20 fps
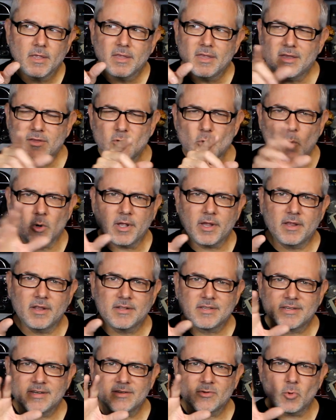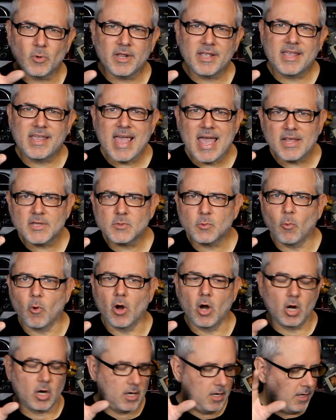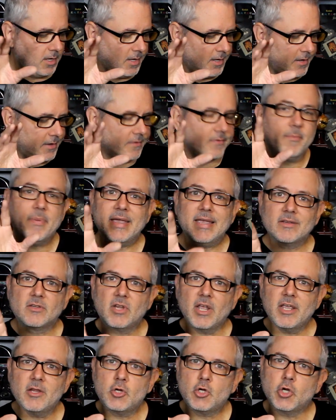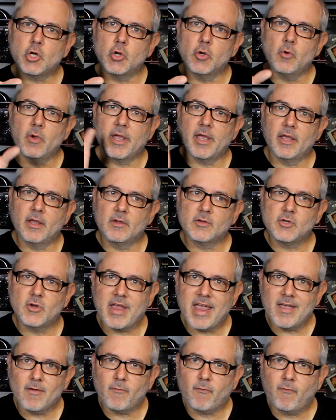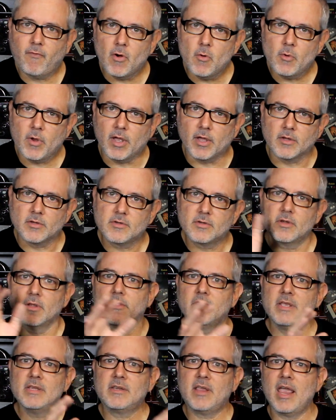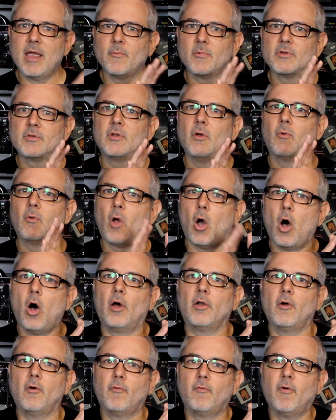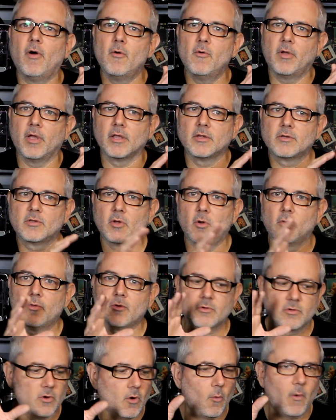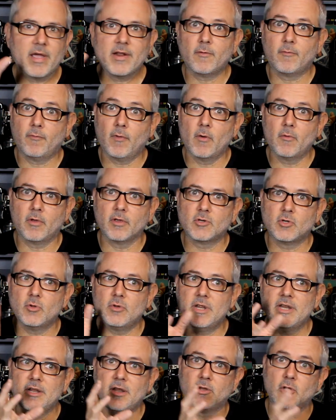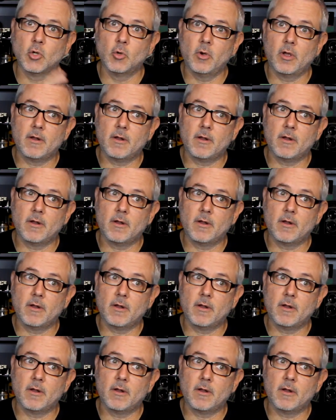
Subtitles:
it's sort of guesswork. Biggest issue is you can't focus. These cameras don't auto-focus, so there's no way to focus. You need to do